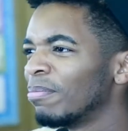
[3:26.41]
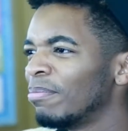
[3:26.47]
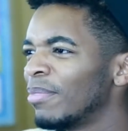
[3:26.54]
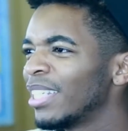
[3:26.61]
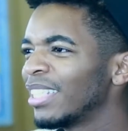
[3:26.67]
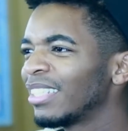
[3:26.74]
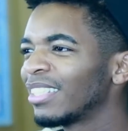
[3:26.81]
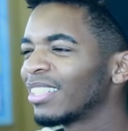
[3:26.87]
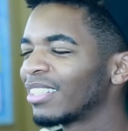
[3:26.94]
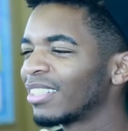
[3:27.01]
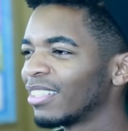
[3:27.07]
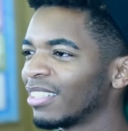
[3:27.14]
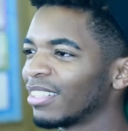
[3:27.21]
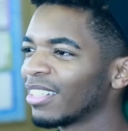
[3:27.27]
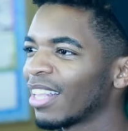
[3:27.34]
Miss?
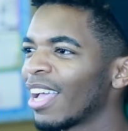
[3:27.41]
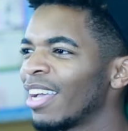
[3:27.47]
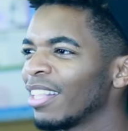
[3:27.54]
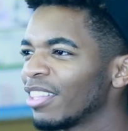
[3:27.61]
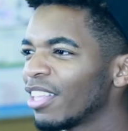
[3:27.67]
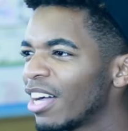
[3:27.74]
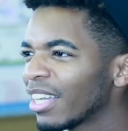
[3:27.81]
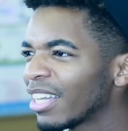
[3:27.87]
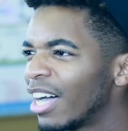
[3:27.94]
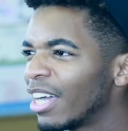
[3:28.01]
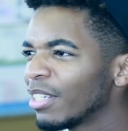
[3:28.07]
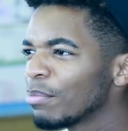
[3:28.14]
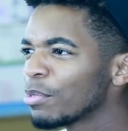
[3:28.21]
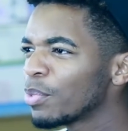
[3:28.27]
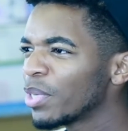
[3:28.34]
I thought
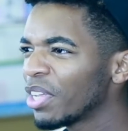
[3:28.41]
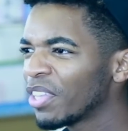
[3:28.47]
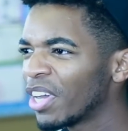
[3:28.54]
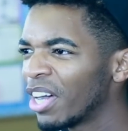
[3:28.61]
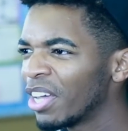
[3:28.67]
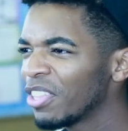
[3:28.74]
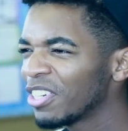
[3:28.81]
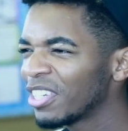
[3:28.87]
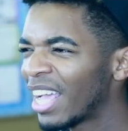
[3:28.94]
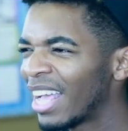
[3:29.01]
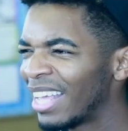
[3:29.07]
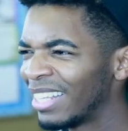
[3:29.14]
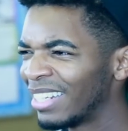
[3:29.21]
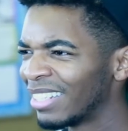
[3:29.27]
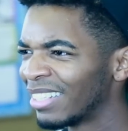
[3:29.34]
condoms went on the other
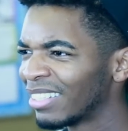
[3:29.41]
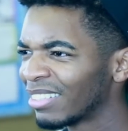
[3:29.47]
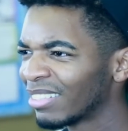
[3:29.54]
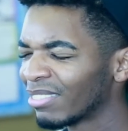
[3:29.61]
head.